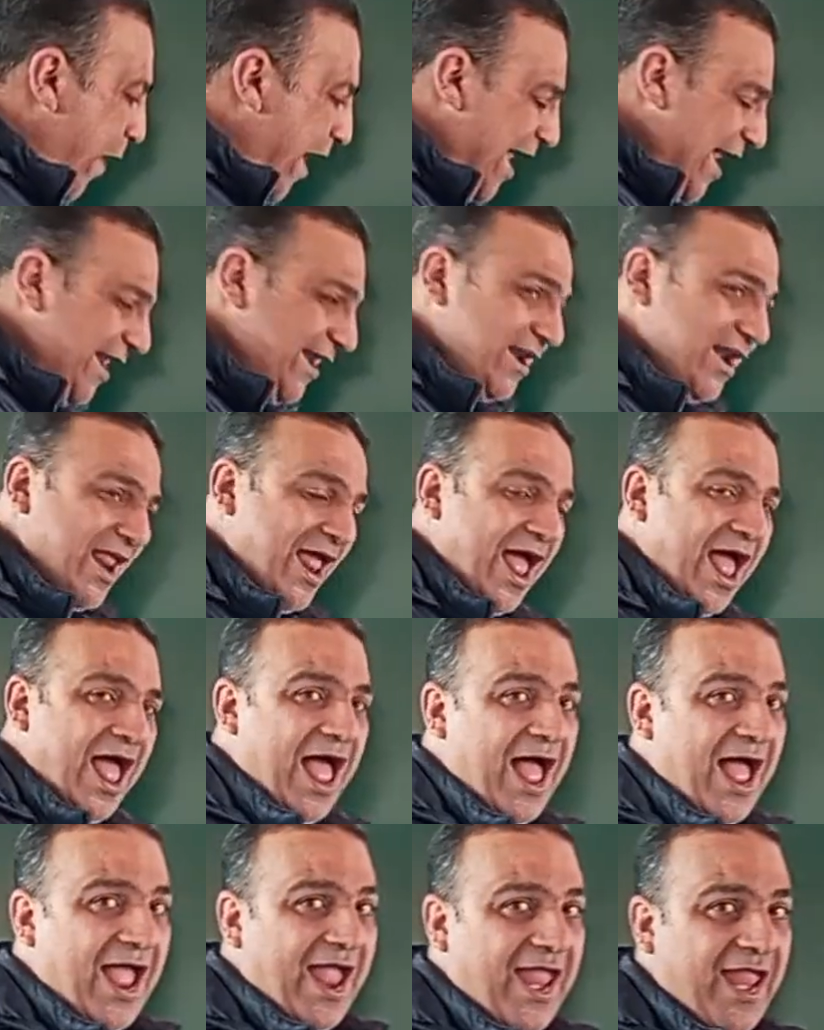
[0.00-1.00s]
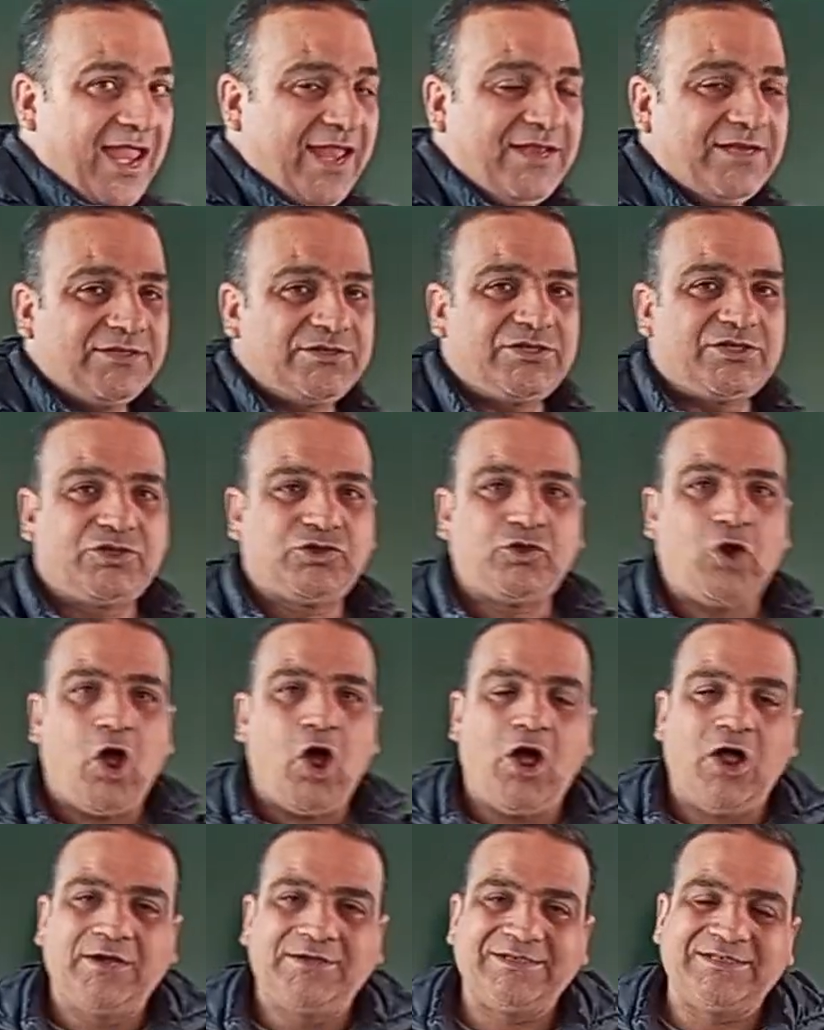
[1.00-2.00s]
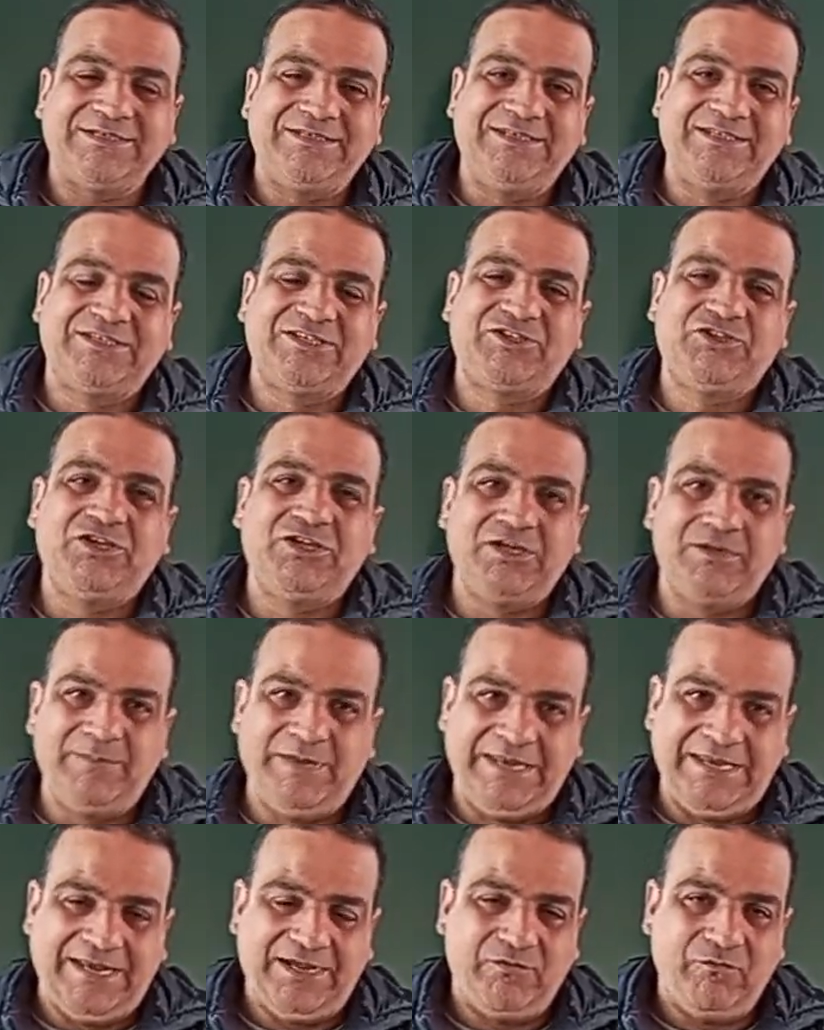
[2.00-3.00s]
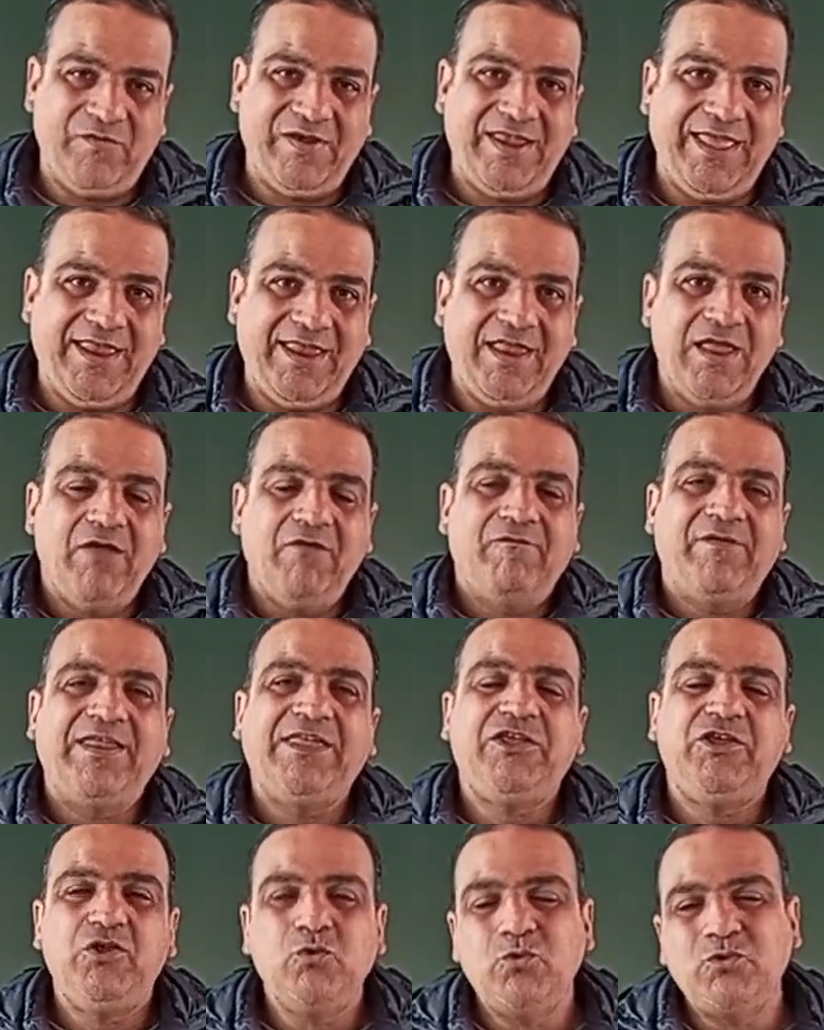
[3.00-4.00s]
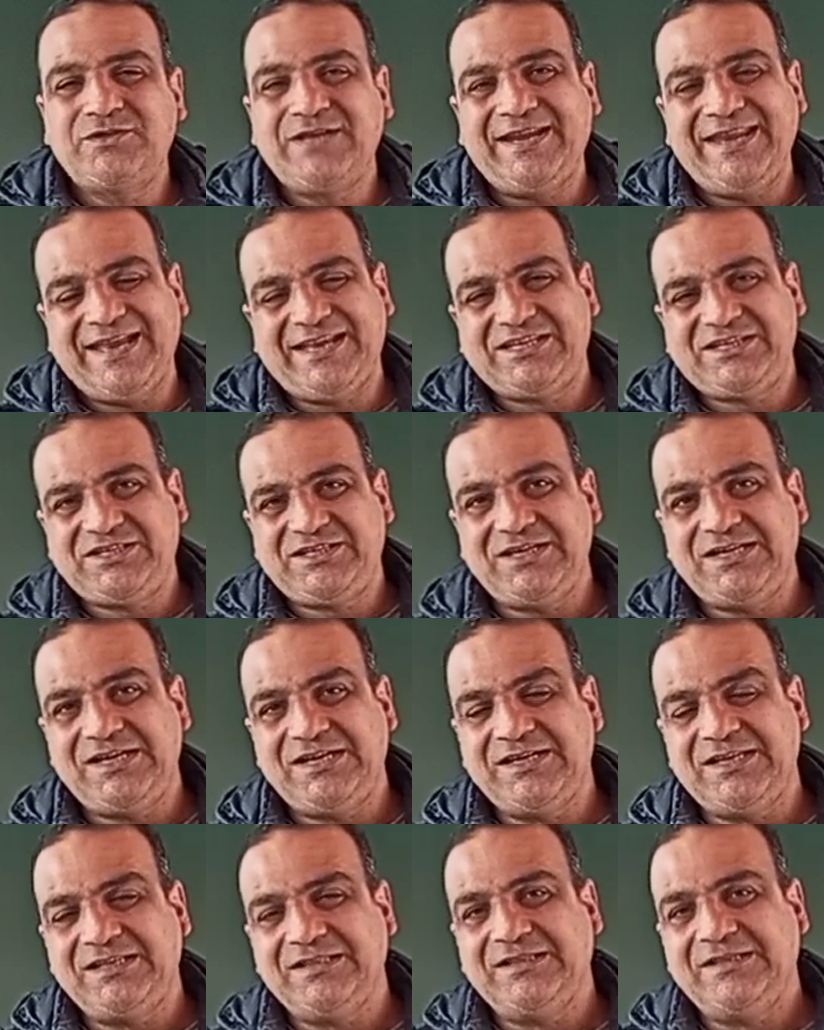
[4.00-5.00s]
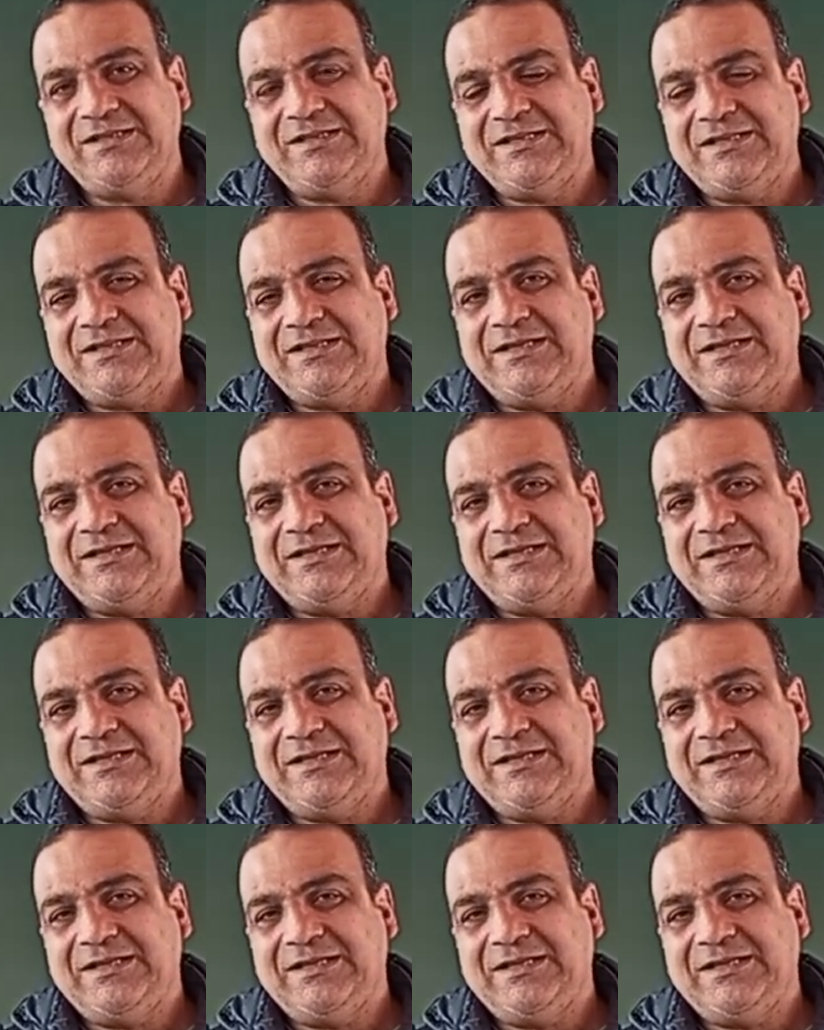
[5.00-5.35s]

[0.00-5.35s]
when I start disturbing it, when I use an external